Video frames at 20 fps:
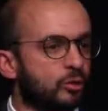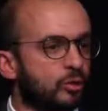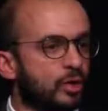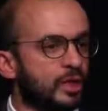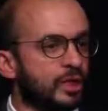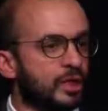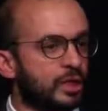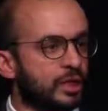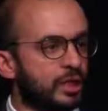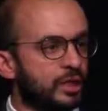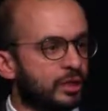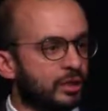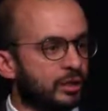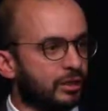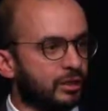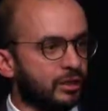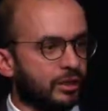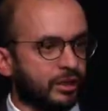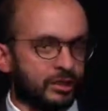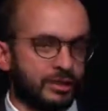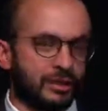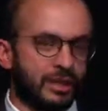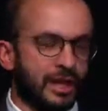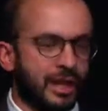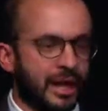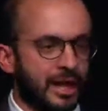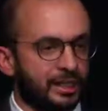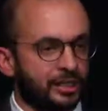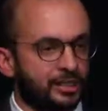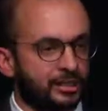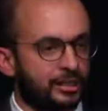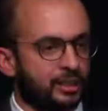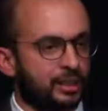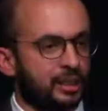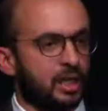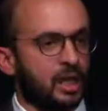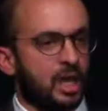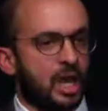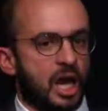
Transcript: we select